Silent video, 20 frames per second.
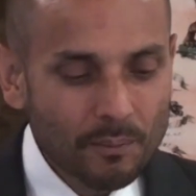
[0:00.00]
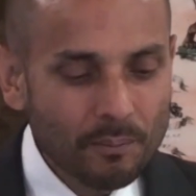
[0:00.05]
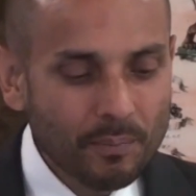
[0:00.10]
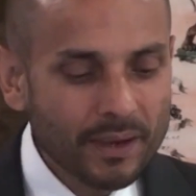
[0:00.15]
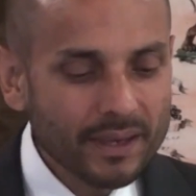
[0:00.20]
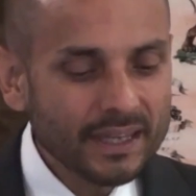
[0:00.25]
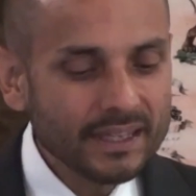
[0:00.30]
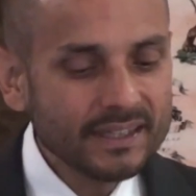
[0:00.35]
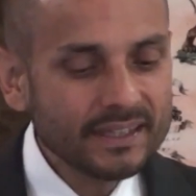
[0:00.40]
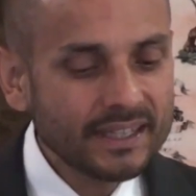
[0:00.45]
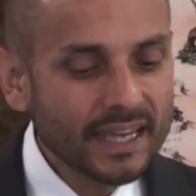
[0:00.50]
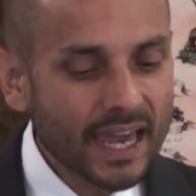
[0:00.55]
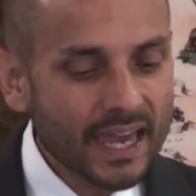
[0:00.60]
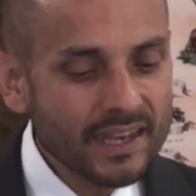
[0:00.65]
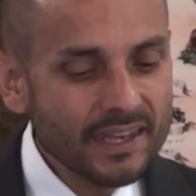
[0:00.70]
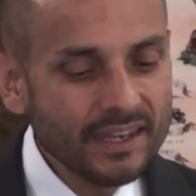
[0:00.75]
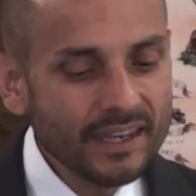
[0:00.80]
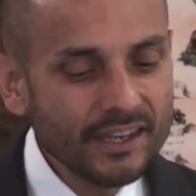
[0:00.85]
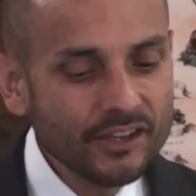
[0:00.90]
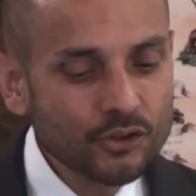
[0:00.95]
Being
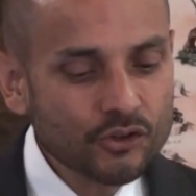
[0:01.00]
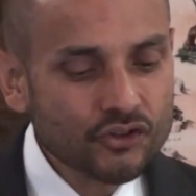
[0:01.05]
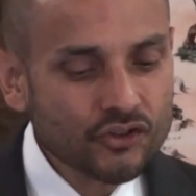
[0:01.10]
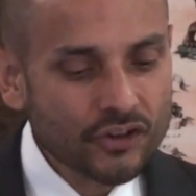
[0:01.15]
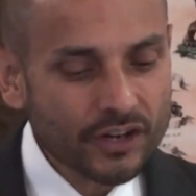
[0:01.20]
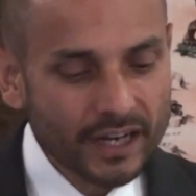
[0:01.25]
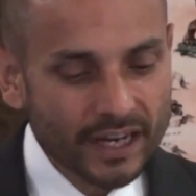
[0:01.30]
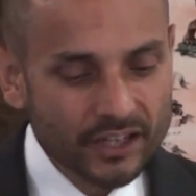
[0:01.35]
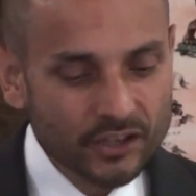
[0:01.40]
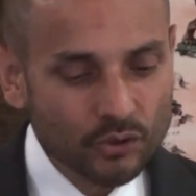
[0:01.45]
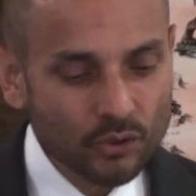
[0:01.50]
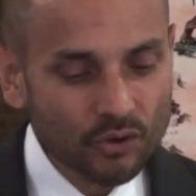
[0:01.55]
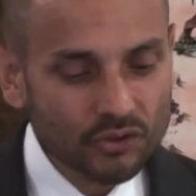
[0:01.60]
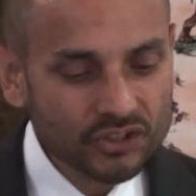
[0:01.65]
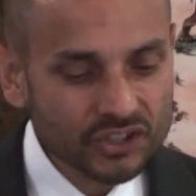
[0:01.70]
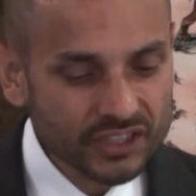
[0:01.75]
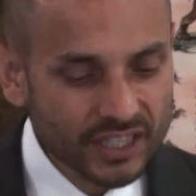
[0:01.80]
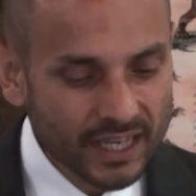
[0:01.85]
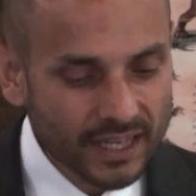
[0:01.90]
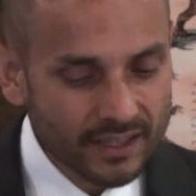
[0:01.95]
dead in your
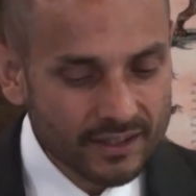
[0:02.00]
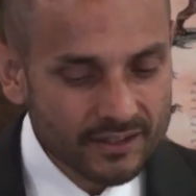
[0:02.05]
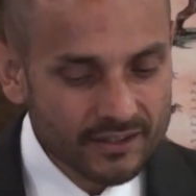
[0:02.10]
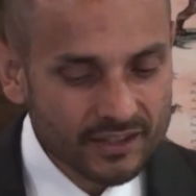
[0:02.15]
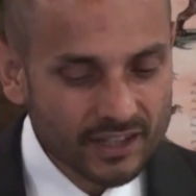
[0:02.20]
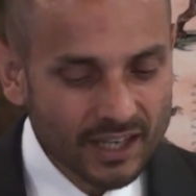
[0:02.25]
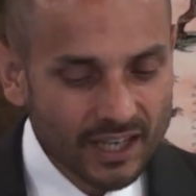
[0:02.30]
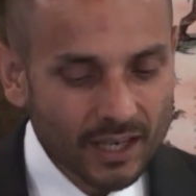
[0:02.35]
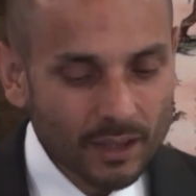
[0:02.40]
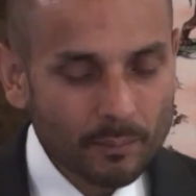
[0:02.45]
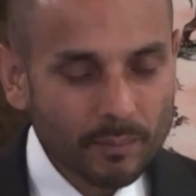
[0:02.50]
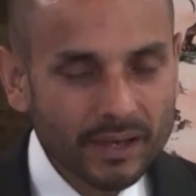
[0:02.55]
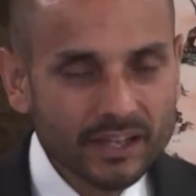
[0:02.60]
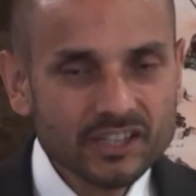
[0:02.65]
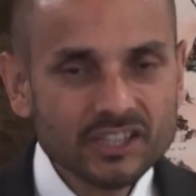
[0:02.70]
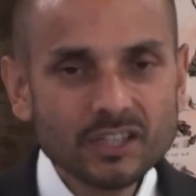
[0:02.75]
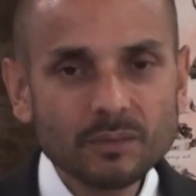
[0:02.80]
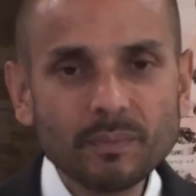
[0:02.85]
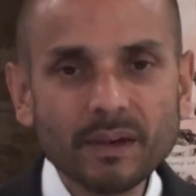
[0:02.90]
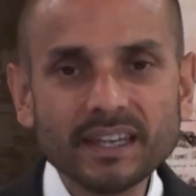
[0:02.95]
sins
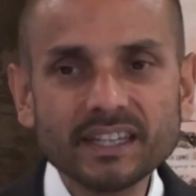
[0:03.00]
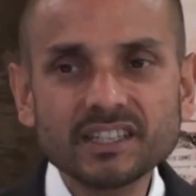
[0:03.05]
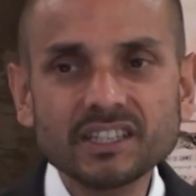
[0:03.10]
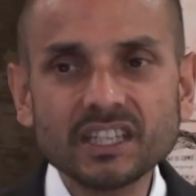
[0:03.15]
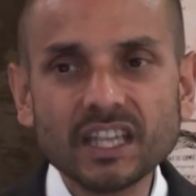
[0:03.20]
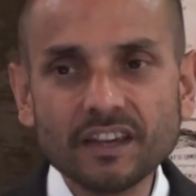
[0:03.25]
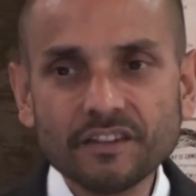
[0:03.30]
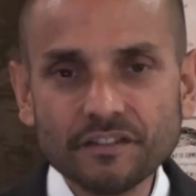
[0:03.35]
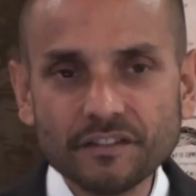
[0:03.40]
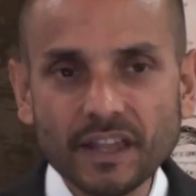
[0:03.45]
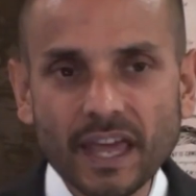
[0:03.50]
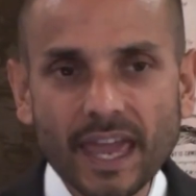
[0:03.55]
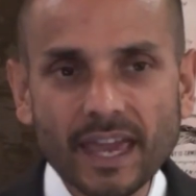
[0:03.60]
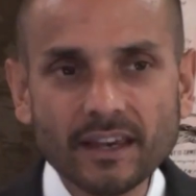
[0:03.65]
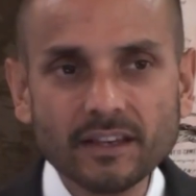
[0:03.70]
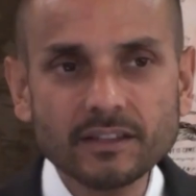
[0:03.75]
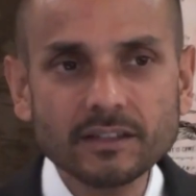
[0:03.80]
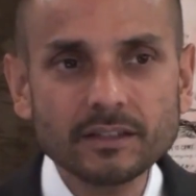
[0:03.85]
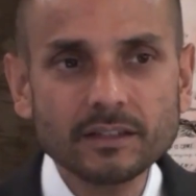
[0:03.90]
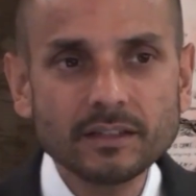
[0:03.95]
means to be
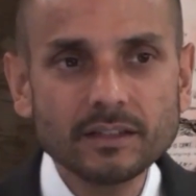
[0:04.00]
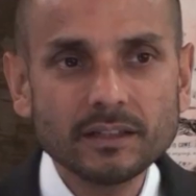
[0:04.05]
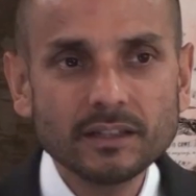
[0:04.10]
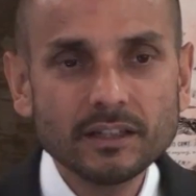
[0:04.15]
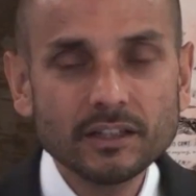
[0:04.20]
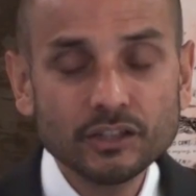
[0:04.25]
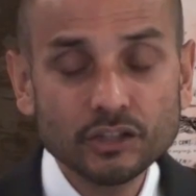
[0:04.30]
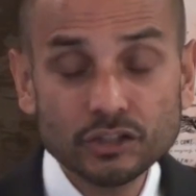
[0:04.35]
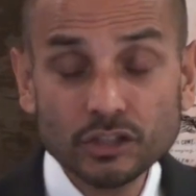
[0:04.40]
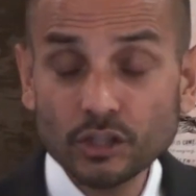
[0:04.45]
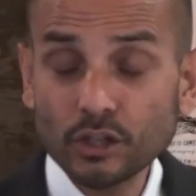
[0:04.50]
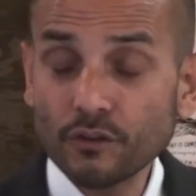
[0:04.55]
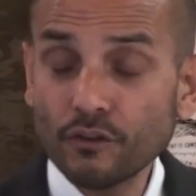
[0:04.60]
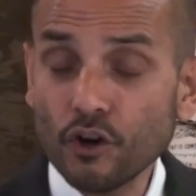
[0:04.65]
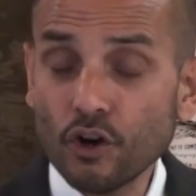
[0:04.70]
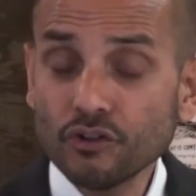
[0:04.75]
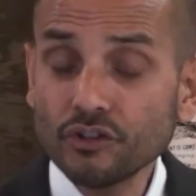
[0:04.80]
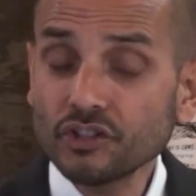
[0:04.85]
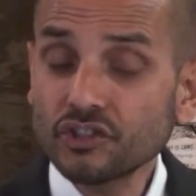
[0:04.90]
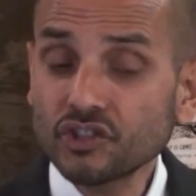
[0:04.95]
stiff-necked. So you've
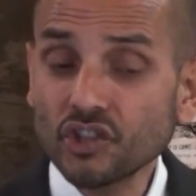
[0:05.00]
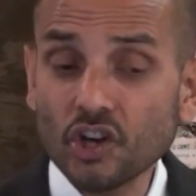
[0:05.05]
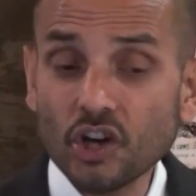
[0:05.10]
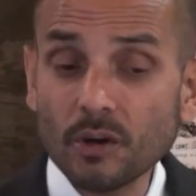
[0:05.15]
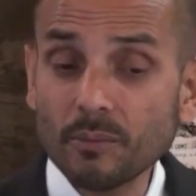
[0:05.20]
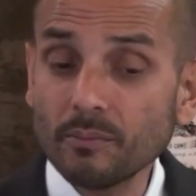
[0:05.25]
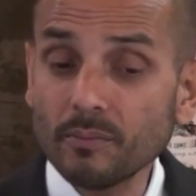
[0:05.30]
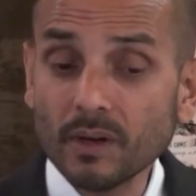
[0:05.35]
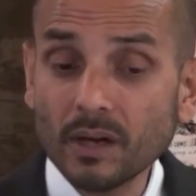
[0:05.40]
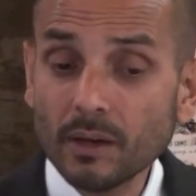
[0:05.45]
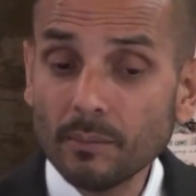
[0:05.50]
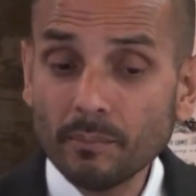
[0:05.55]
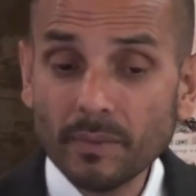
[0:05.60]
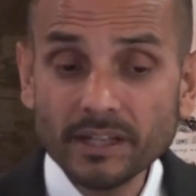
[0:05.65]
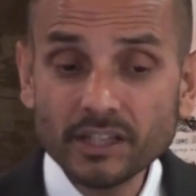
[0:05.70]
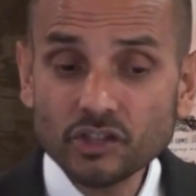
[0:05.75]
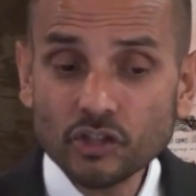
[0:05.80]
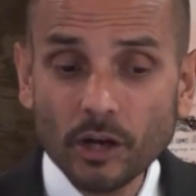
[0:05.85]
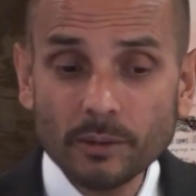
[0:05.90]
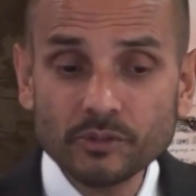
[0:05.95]
heard the term
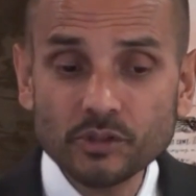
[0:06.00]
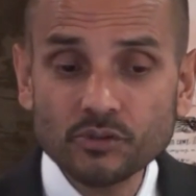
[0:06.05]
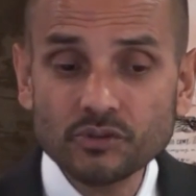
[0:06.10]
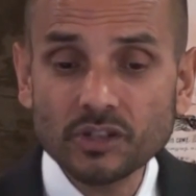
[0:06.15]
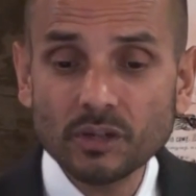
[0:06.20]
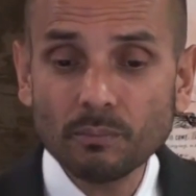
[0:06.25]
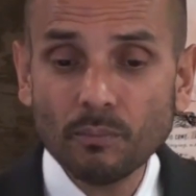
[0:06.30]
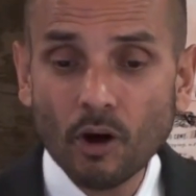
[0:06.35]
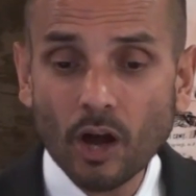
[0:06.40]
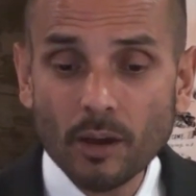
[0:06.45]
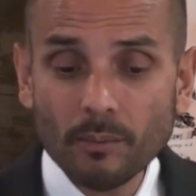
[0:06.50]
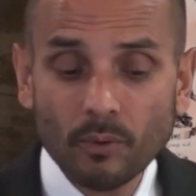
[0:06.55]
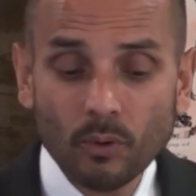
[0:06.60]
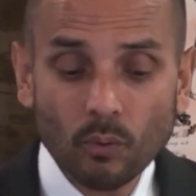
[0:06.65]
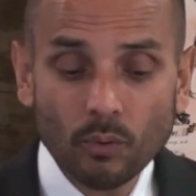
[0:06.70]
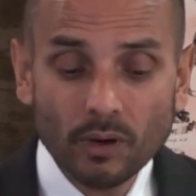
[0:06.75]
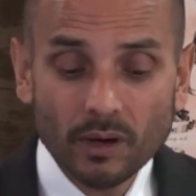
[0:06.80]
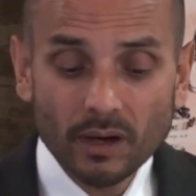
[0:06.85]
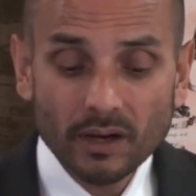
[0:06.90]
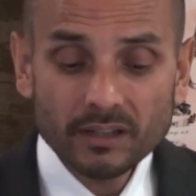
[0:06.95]
many times used in the
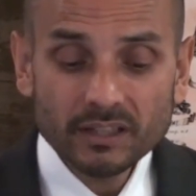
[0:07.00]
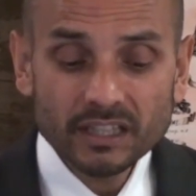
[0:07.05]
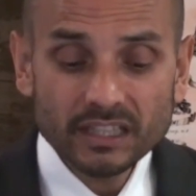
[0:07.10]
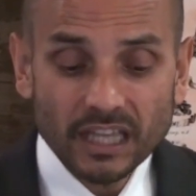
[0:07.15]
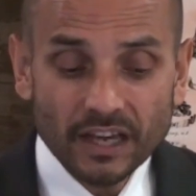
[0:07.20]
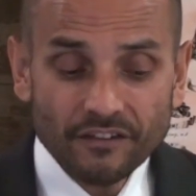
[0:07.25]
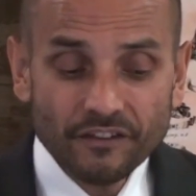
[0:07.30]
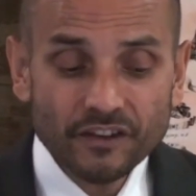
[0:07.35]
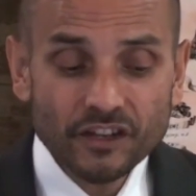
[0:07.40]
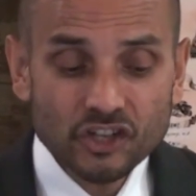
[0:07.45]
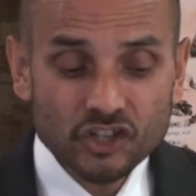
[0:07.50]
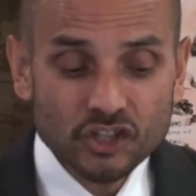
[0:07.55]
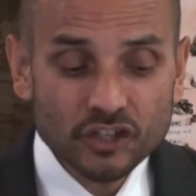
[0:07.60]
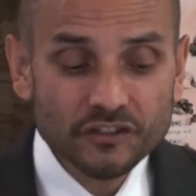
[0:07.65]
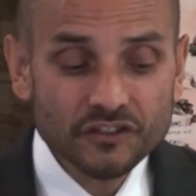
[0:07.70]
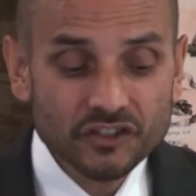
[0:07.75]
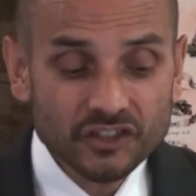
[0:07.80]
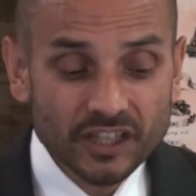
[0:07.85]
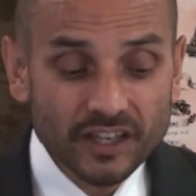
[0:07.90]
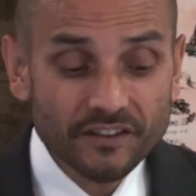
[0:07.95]
Bible. The definition
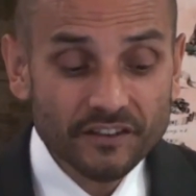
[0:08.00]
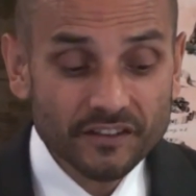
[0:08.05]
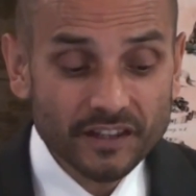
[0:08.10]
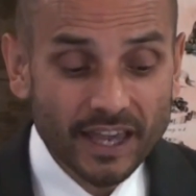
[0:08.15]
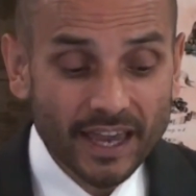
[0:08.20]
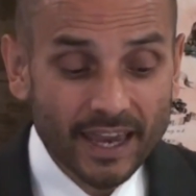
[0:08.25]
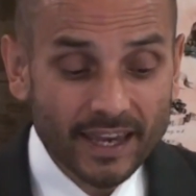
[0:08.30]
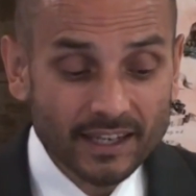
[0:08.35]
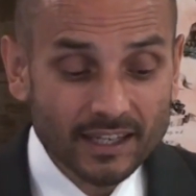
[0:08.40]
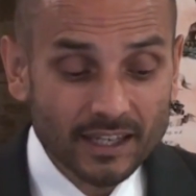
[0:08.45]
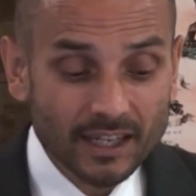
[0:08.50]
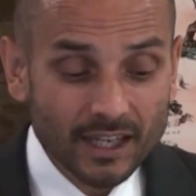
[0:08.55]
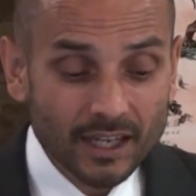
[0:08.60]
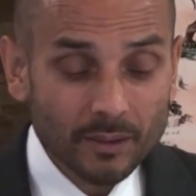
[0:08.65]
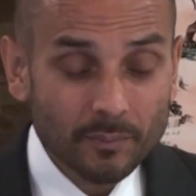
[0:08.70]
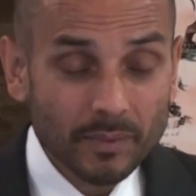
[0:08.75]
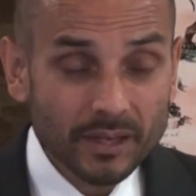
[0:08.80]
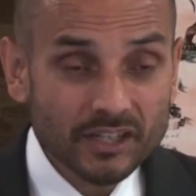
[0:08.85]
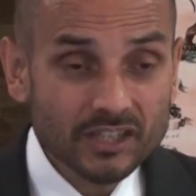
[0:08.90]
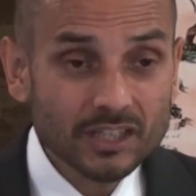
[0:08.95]
of stiff-necked
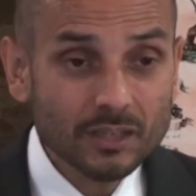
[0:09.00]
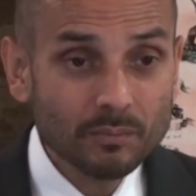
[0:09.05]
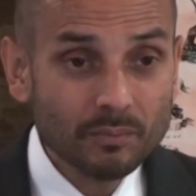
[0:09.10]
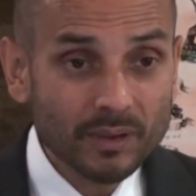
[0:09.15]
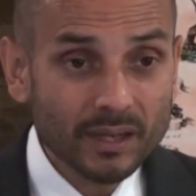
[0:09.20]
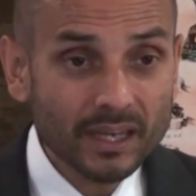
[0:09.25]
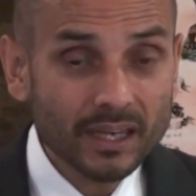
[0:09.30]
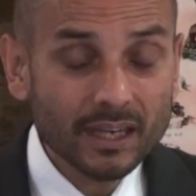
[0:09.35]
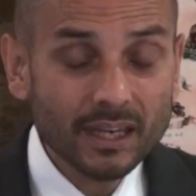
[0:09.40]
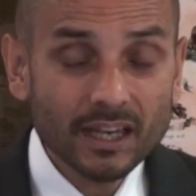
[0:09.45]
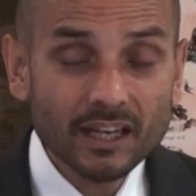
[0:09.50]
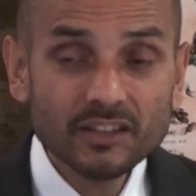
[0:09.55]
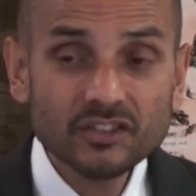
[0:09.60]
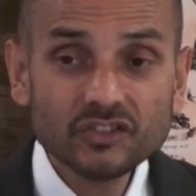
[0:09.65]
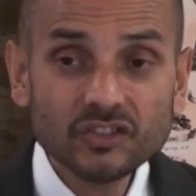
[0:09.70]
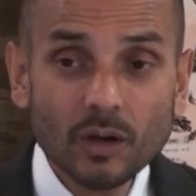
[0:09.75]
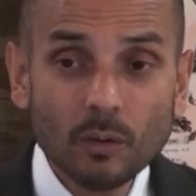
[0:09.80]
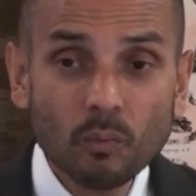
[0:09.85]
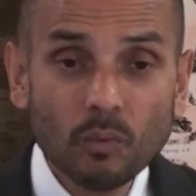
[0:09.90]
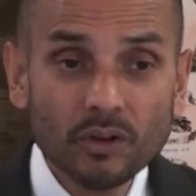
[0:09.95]
means to be
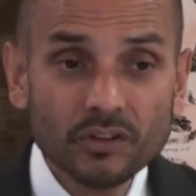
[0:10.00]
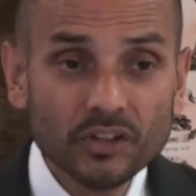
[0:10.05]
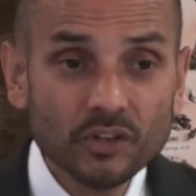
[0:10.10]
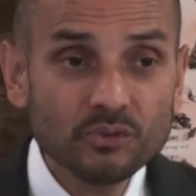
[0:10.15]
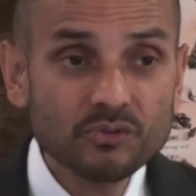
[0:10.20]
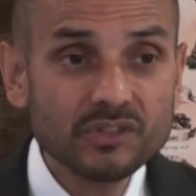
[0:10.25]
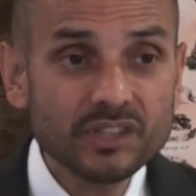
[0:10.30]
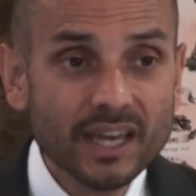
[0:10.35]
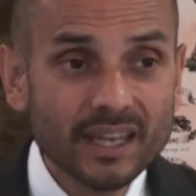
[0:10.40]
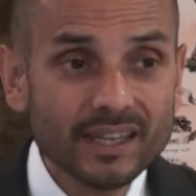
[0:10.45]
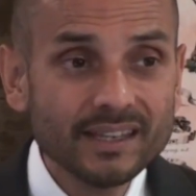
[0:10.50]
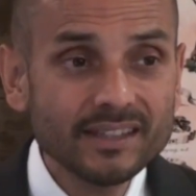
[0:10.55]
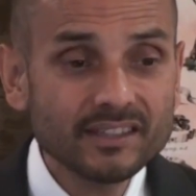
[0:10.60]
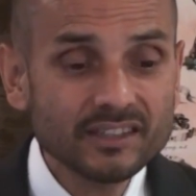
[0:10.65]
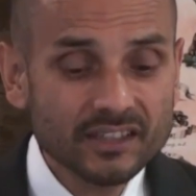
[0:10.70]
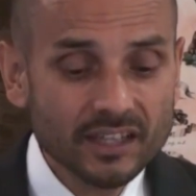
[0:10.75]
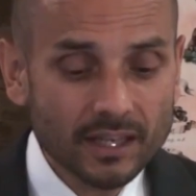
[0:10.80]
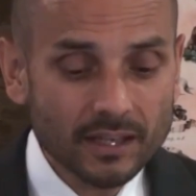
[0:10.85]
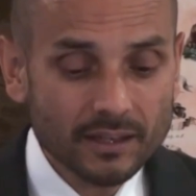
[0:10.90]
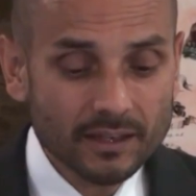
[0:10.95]
someone who's dead in
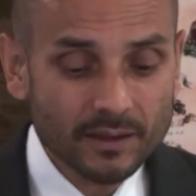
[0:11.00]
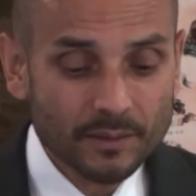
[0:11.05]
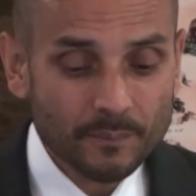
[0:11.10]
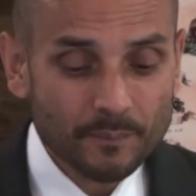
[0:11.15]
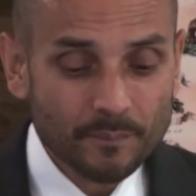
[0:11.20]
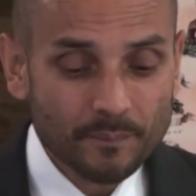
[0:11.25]
sin.